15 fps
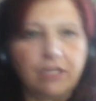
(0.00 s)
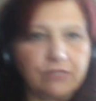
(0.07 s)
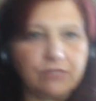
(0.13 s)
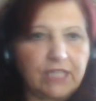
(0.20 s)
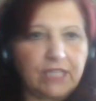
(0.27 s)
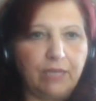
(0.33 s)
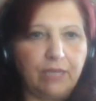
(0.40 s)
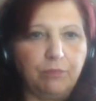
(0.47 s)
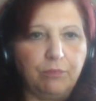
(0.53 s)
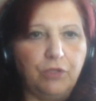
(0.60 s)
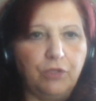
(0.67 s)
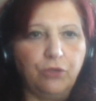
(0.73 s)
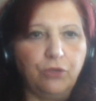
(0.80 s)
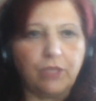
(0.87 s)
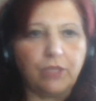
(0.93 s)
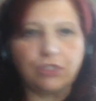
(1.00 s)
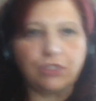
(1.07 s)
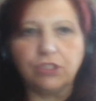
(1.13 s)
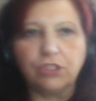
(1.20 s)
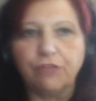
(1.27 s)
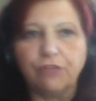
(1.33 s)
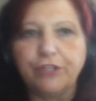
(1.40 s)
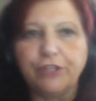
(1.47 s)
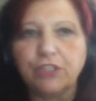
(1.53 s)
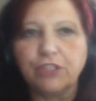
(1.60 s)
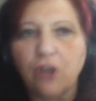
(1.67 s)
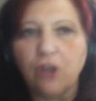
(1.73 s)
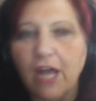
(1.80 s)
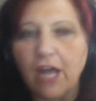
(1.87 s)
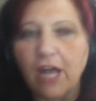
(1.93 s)
and I don't see any new questions over here,
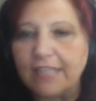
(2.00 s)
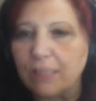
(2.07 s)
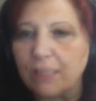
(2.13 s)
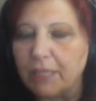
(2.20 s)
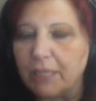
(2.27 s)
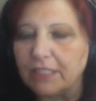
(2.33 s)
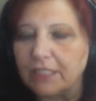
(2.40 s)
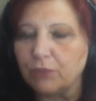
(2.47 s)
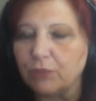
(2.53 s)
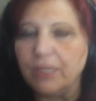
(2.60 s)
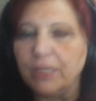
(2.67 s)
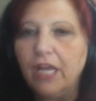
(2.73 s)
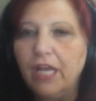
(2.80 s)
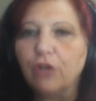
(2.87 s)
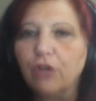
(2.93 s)
so I'll ask you about this one.